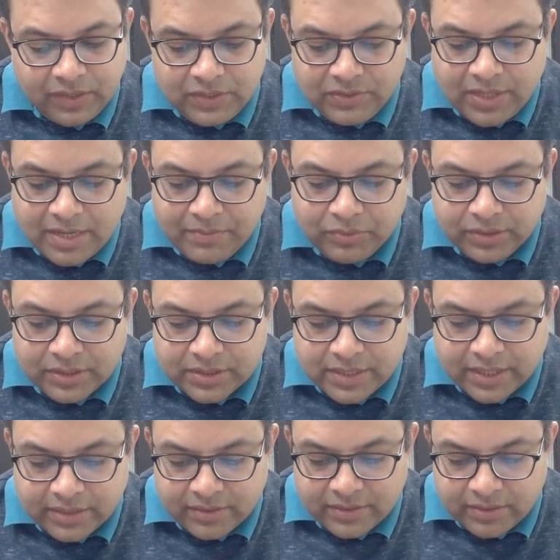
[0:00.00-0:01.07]
That Buddha
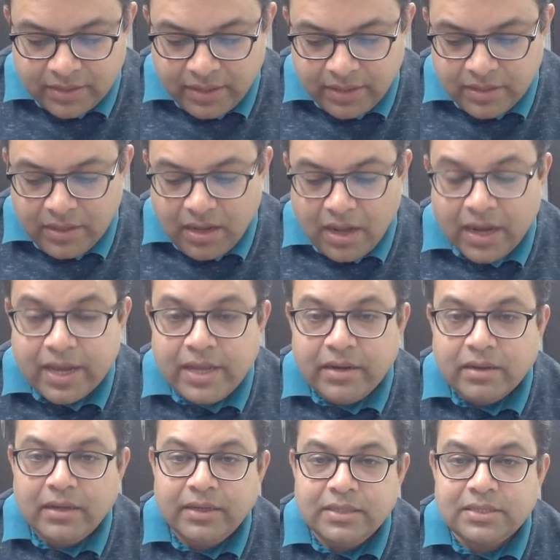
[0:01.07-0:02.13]
said. Again,
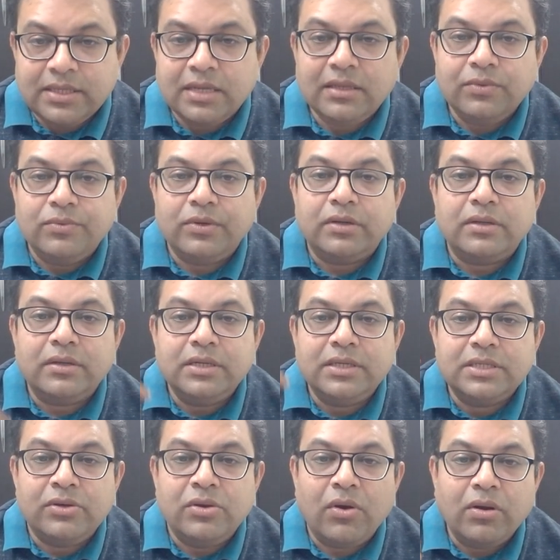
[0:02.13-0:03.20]
understand the word.
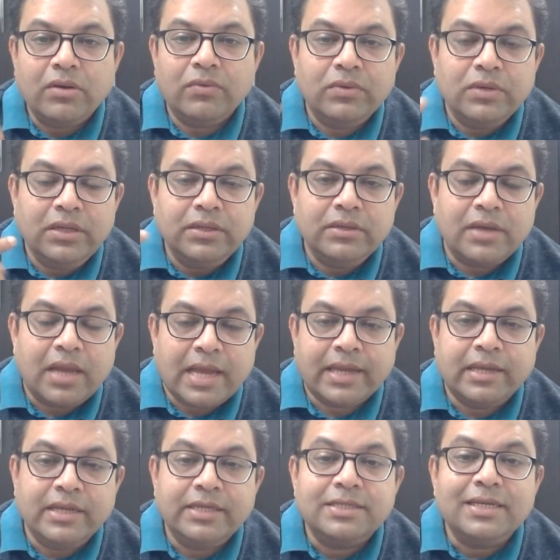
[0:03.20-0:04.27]
It's not only
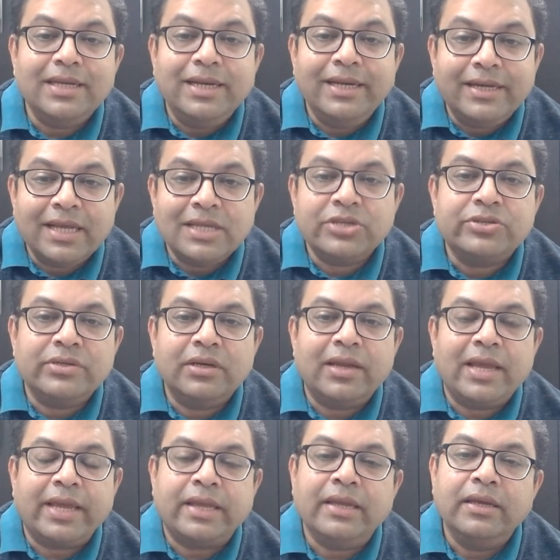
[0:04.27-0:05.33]
lying, it's intentional
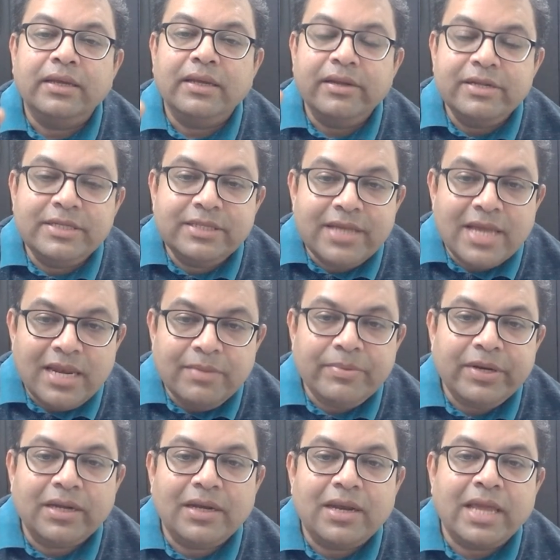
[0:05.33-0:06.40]
lying, it's
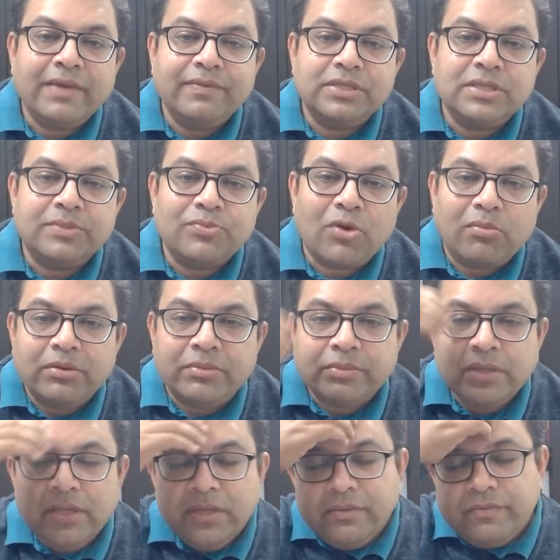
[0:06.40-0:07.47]
deliberate lying, which is the problem
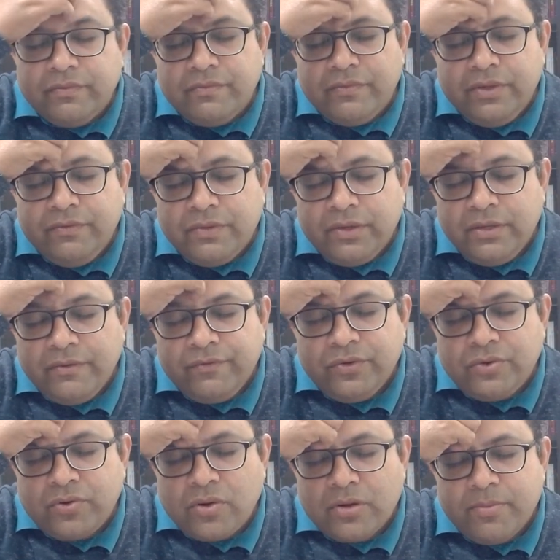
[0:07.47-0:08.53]
even if you
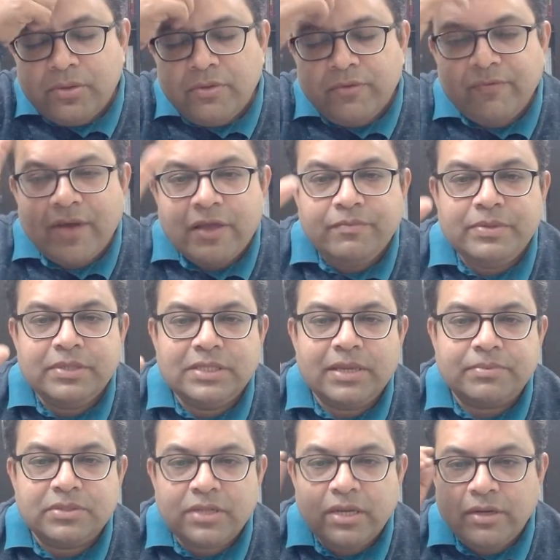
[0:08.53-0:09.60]
talk about the five
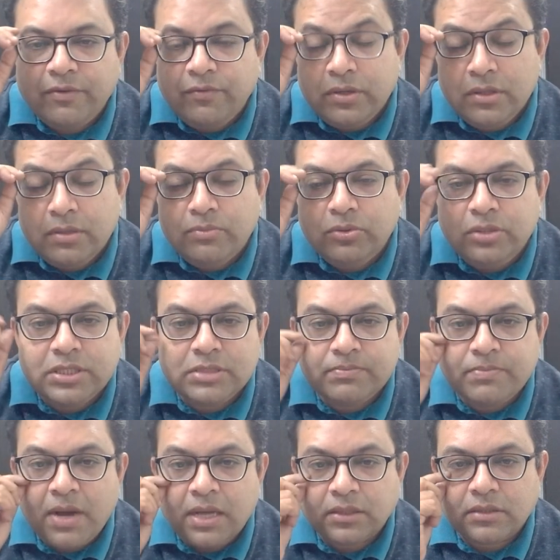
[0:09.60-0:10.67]
precepts, that if you're in the Buddhist
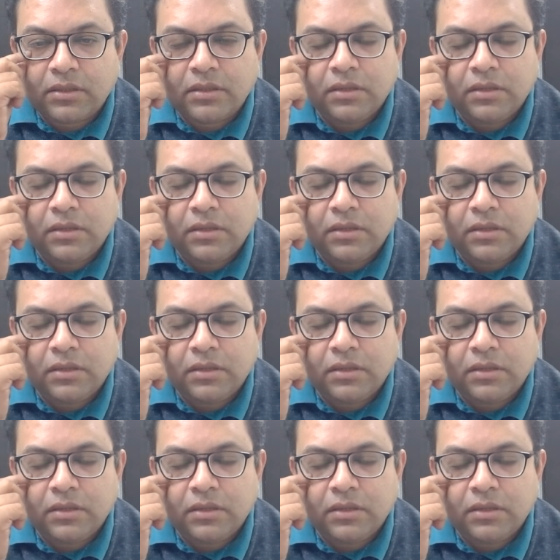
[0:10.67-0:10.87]
path,